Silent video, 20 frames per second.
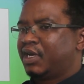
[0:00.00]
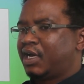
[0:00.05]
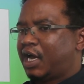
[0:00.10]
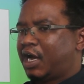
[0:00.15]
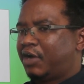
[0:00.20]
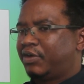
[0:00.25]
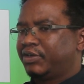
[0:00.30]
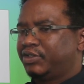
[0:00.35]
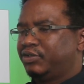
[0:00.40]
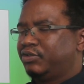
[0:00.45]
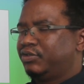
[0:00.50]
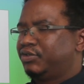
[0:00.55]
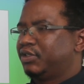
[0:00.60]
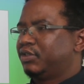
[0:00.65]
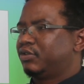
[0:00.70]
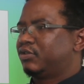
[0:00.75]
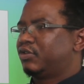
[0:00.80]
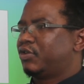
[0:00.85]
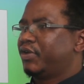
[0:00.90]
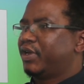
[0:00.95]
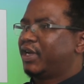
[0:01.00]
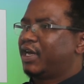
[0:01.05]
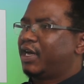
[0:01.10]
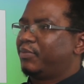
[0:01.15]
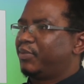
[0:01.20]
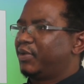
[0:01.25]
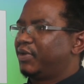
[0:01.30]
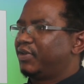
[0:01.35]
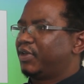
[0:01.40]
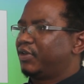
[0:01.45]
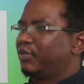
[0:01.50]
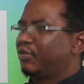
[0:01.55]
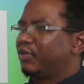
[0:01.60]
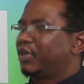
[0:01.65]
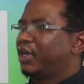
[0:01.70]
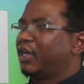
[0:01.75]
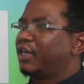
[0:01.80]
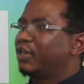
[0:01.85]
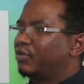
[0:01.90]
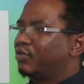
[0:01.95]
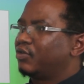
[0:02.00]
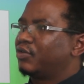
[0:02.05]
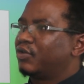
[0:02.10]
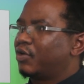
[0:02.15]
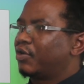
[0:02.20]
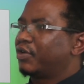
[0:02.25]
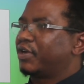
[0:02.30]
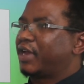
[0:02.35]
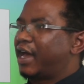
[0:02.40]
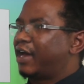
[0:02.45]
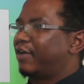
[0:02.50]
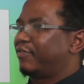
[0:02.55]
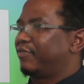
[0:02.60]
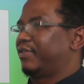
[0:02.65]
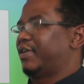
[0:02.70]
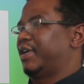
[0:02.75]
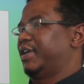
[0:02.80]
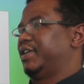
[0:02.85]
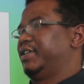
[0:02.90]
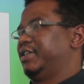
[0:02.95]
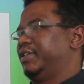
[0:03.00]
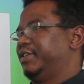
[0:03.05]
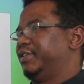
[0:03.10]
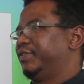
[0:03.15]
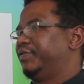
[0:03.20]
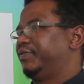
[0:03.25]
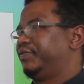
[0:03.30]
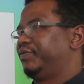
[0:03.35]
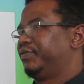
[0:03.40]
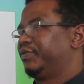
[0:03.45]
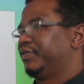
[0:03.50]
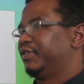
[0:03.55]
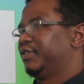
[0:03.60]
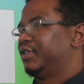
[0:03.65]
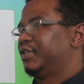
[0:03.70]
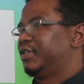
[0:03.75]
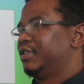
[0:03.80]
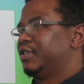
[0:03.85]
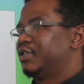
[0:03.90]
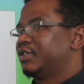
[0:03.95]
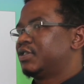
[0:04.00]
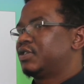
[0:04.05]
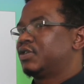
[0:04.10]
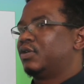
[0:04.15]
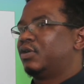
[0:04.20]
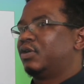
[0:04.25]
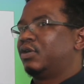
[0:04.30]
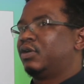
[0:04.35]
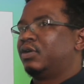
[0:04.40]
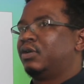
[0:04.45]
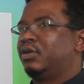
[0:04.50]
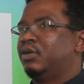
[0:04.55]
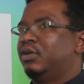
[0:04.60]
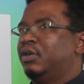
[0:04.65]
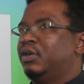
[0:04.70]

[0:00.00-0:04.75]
Our children growing up in the UK do not have that. So